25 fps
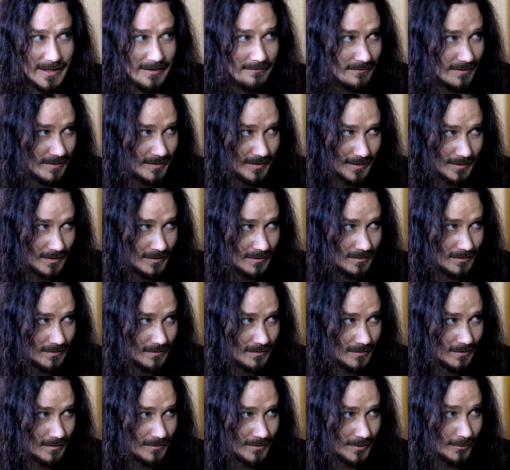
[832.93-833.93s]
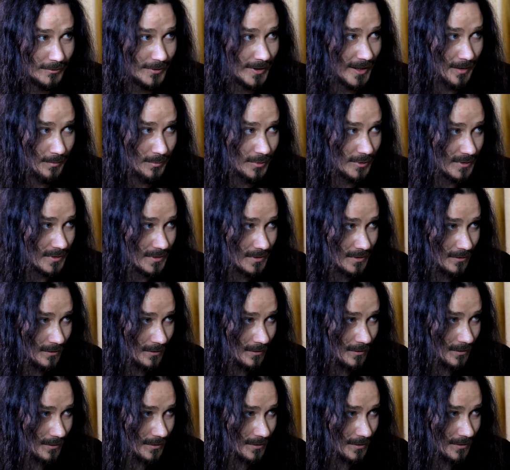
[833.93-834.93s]
Everything. Your neighbor's
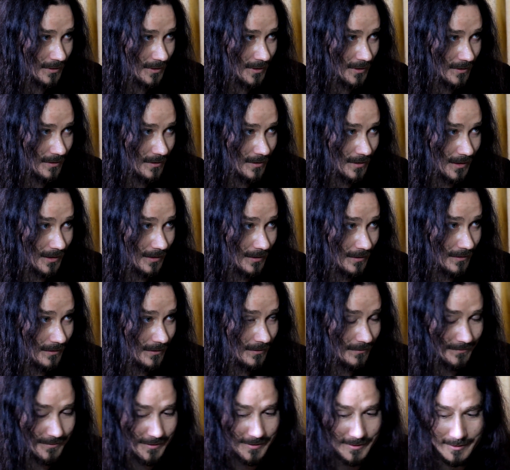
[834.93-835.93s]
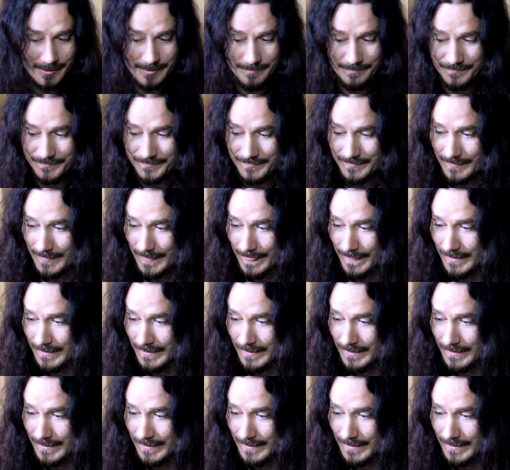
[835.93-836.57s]
dog, the